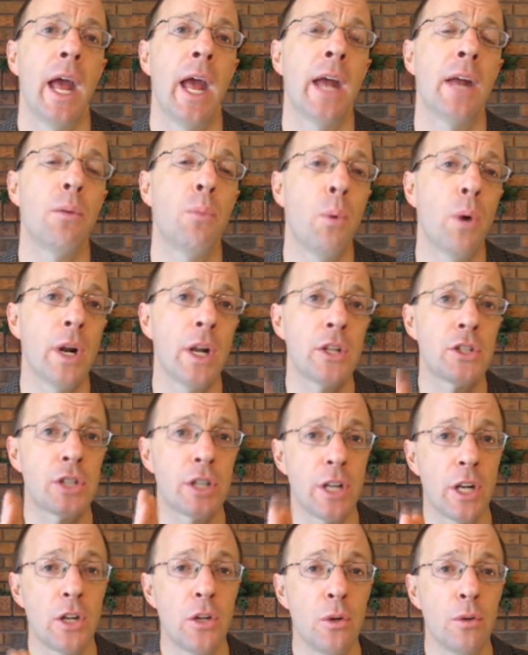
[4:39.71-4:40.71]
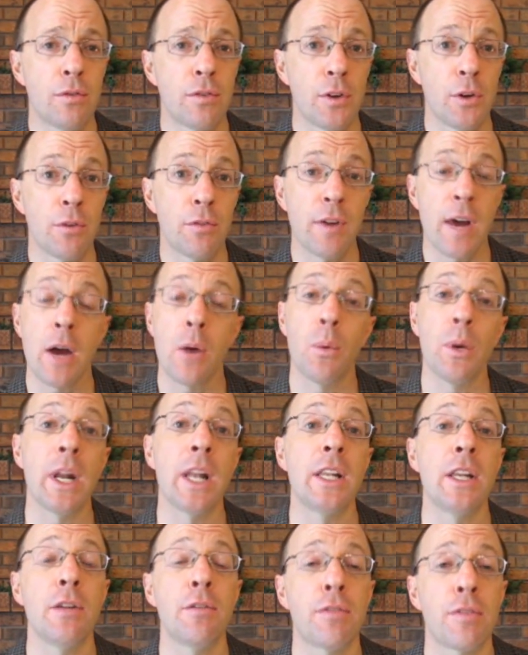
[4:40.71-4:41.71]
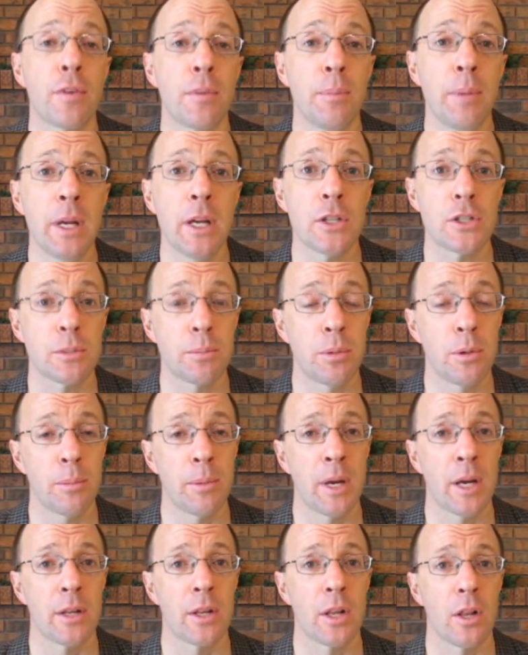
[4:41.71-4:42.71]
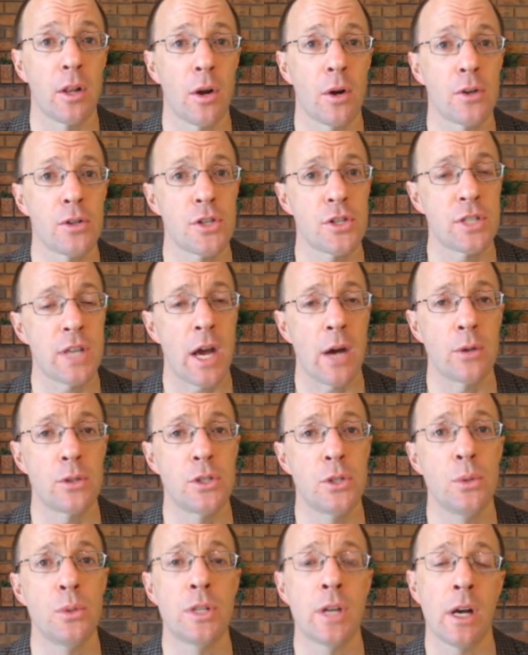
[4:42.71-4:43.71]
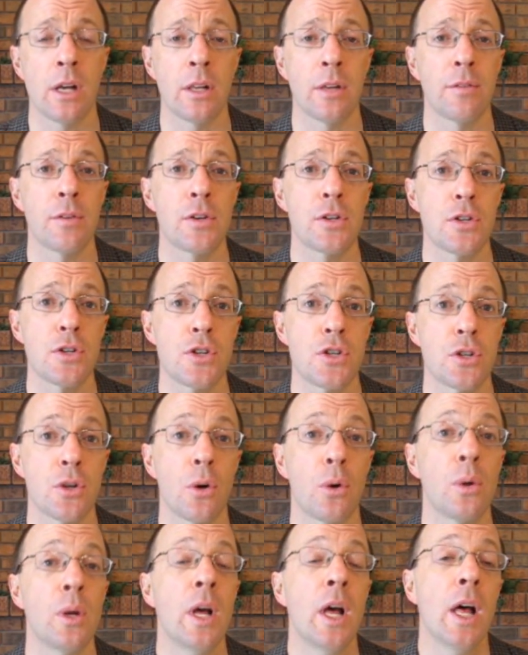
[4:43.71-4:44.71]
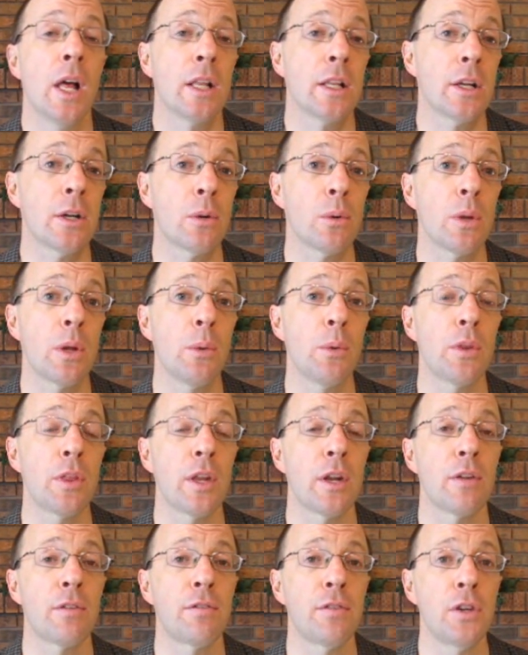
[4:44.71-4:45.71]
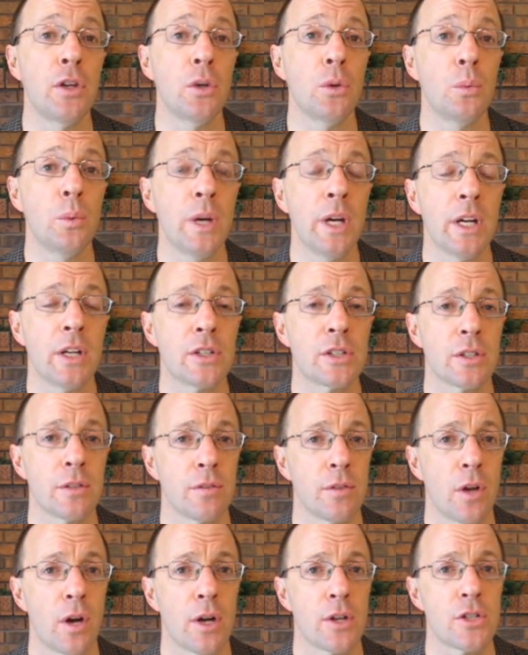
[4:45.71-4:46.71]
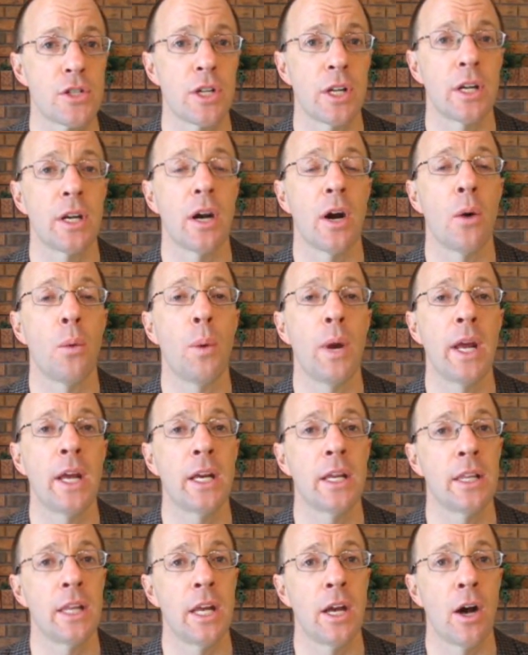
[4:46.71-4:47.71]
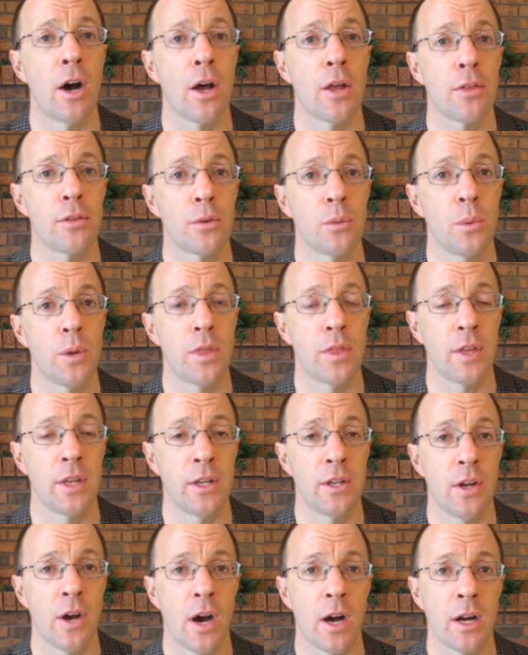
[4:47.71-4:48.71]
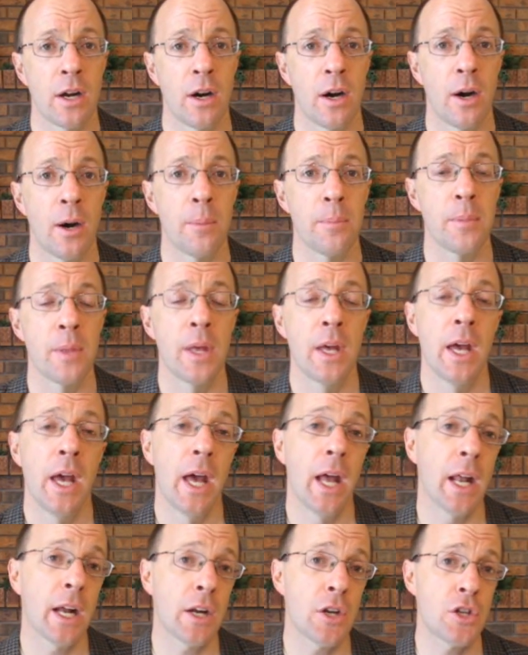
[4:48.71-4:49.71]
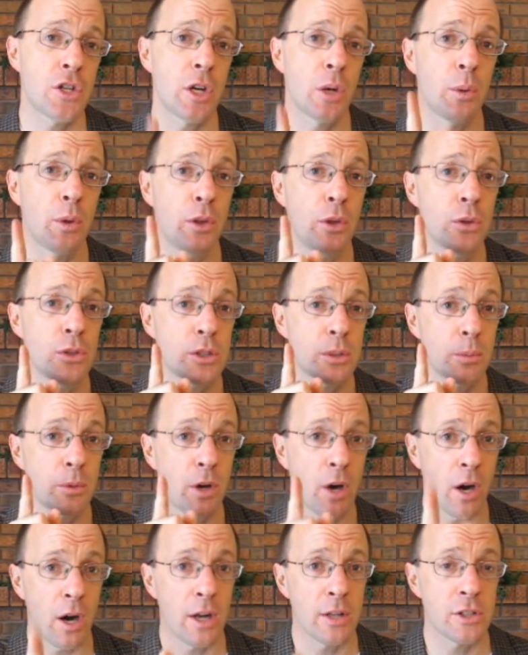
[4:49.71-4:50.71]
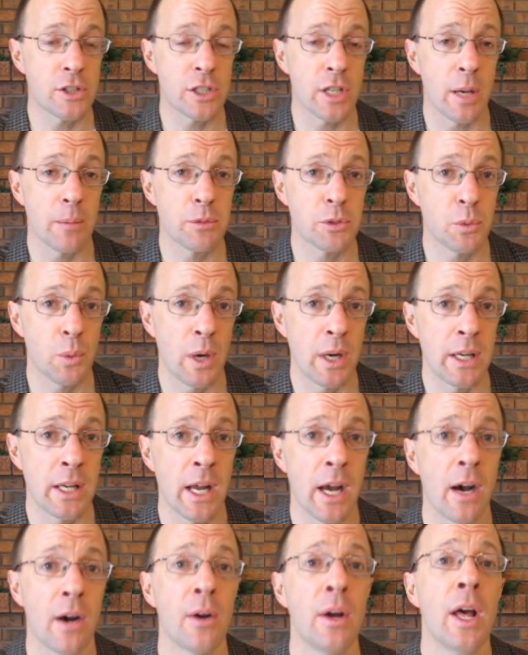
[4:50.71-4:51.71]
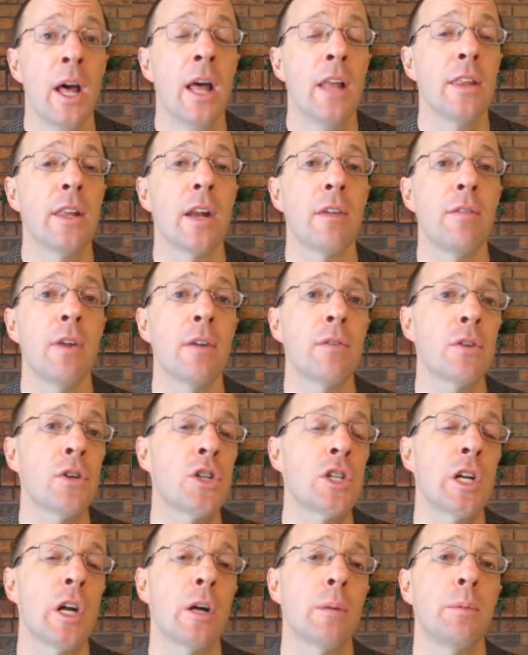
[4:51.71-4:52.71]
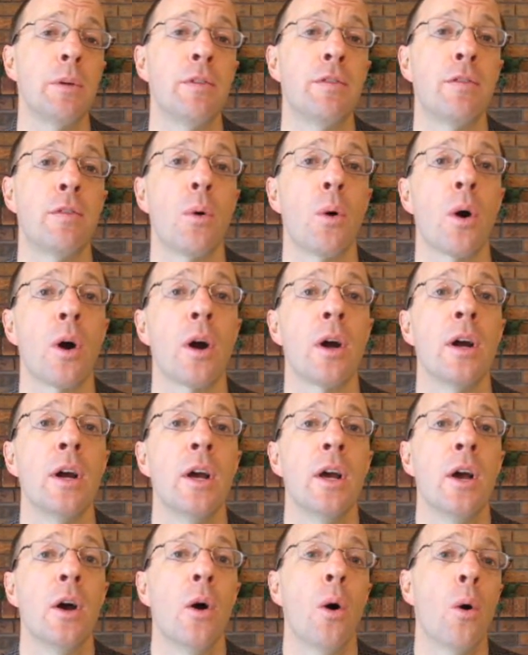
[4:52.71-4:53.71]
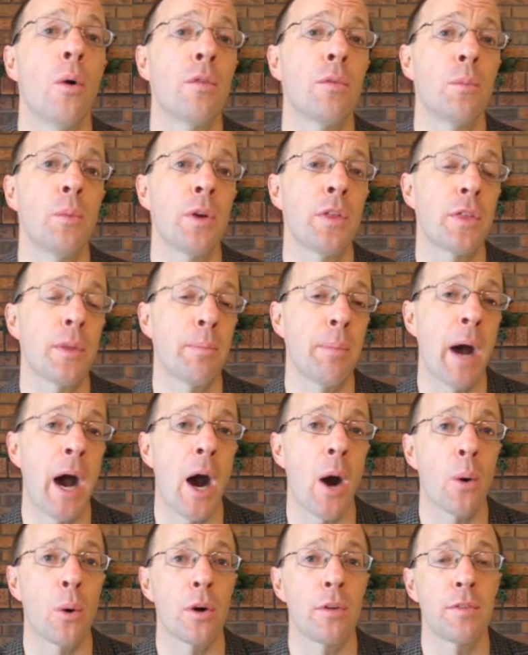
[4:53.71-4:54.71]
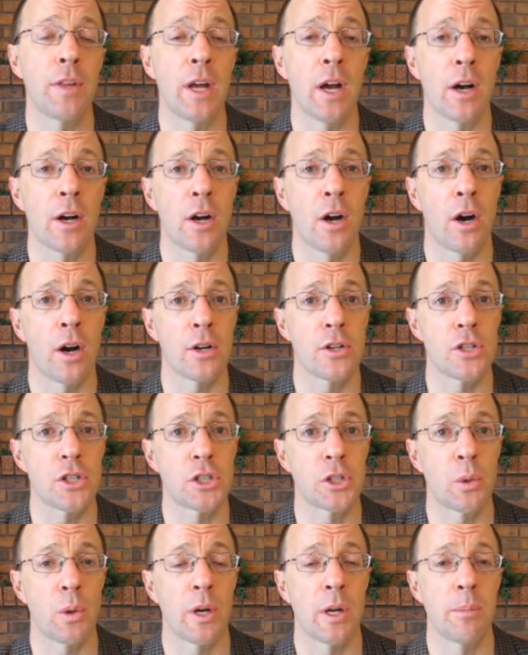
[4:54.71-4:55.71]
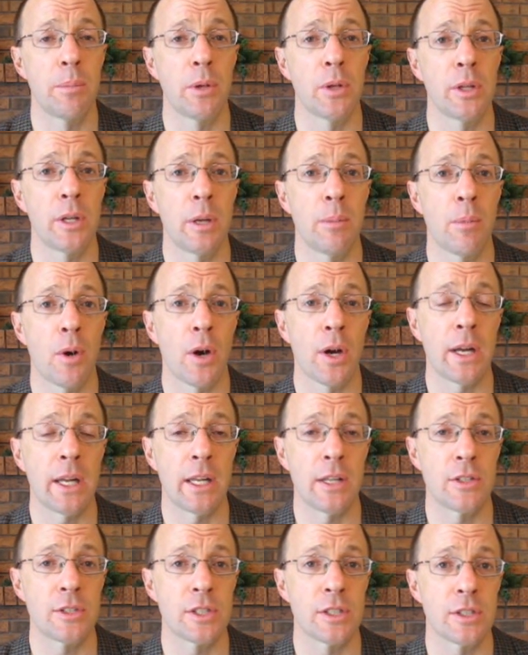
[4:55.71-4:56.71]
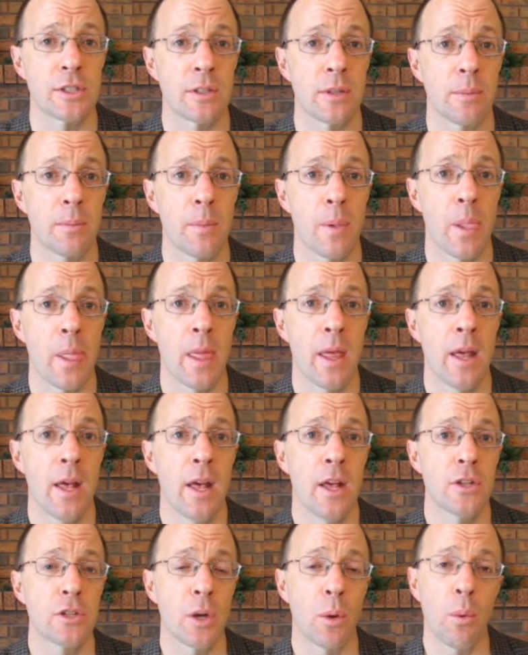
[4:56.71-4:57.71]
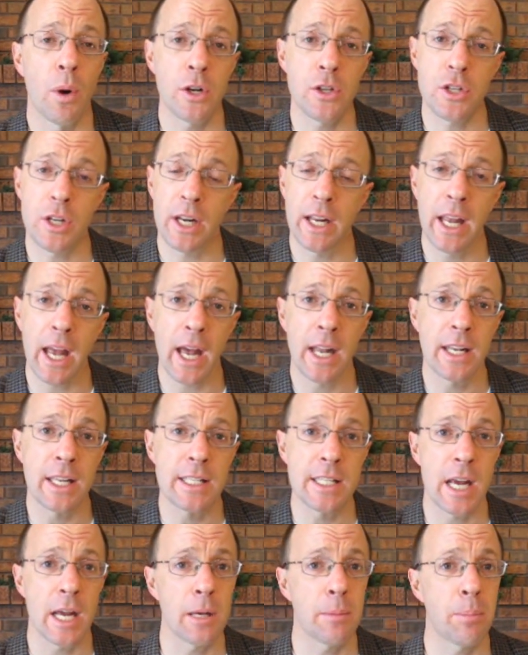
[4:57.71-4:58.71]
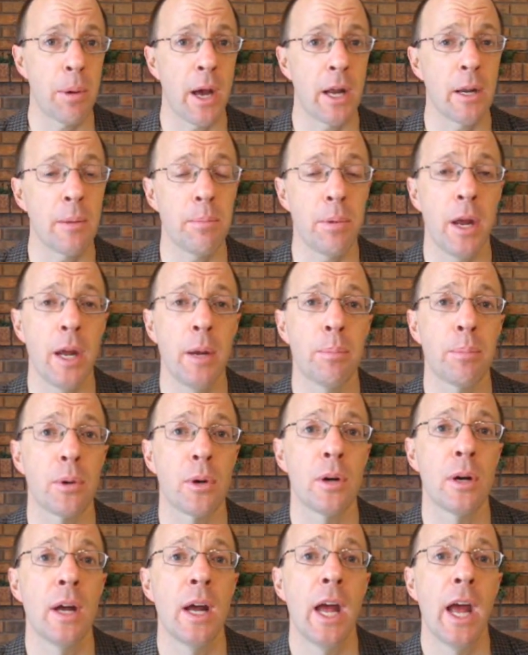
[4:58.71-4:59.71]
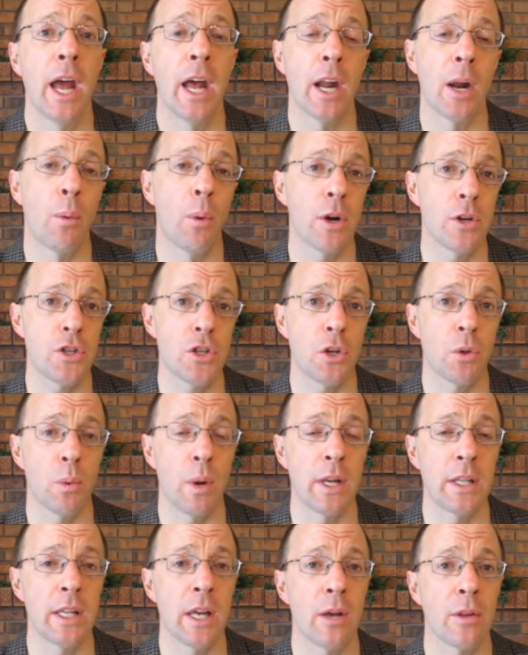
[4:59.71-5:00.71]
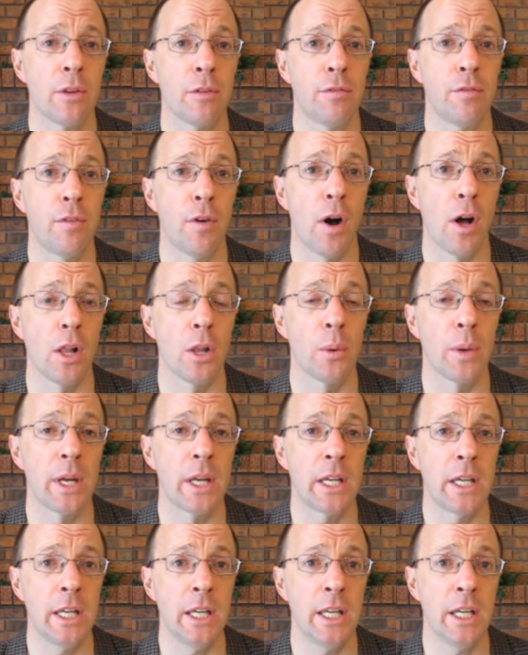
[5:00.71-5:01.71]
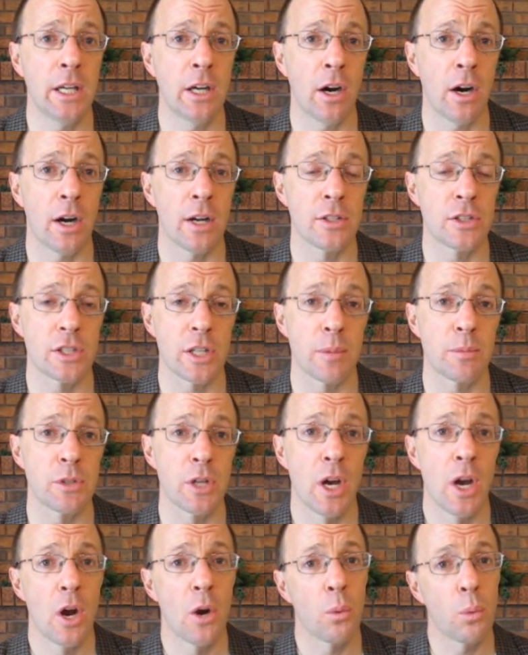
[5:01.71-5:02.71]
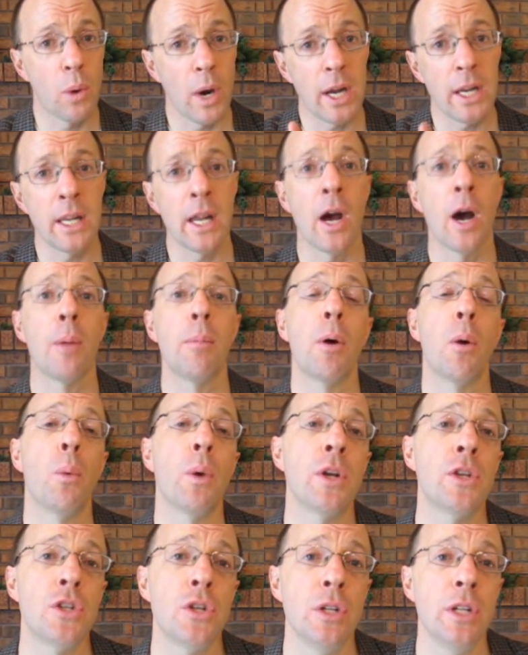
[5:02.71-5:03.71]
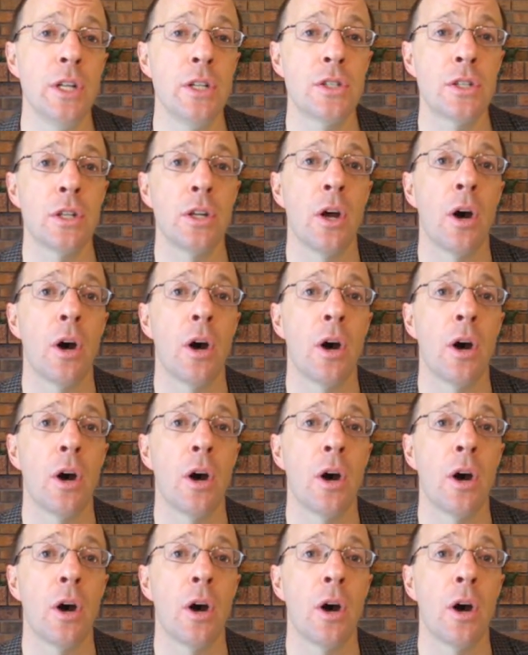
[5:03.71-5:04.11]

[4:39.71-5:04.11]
and what it's going to do for you. In fact, what it did for me is it put me on the largest how-to television show, literally within a few weeks of launching AwakenTheAuthorWithin.com. And I'm going to share with you some concepts right now that I've never shared before with the power of the unconscious credibility marketing system. So I want you, again, to take pen and paper and I want you to write down the following key concepts right now about what you need to